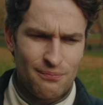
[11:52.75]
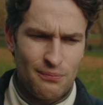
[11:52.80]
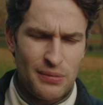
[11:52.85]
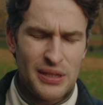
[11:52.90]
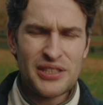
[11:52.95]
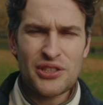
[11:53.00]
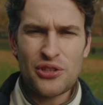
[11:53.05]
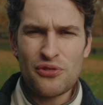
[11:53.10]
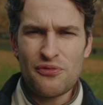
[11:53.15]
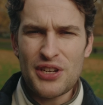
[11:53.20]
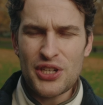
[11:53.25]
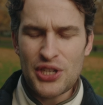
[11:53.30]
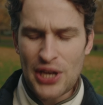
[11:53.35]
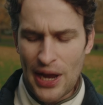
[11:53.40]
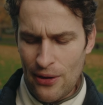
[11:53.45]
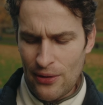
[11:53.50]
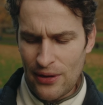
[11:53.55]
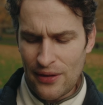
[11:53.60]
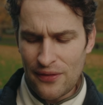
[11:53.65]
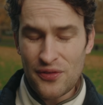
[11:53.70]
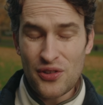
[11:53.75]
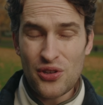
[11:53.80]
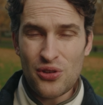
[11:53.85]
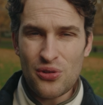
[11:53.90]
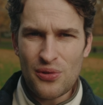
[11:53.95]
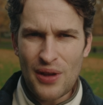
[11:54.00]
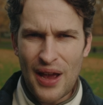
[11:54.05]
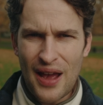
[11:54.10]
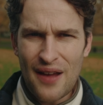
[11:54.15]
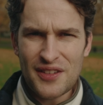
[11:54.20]
Please do reach out if
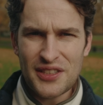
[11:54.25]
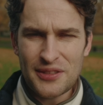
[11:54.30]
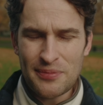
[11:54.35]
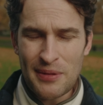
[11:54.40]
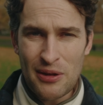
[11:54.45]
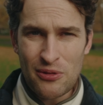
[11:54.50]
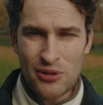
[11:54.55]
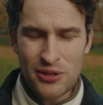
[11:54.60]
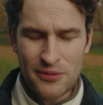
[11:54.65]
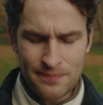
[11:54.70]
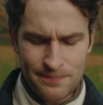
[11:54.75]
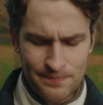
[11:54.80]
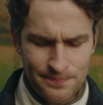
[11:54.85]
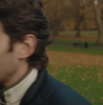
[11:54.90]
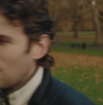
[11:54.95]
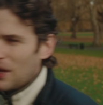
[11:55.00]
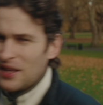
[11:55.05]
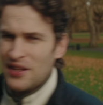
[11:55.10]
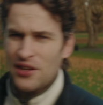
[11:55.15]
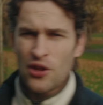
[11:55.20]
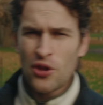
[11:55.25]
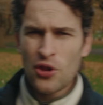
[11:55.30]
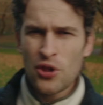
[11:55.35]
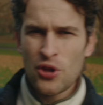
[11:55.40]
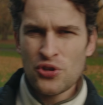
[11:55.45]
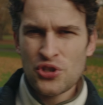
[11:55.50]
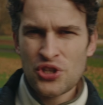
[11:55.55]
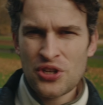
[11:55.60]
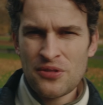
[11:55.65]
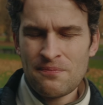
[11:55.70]
you have a spare one. But in
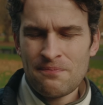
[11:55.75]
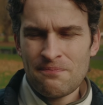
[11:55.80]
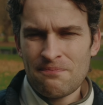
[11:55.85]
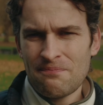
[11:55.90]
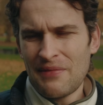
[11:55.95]
conclusion,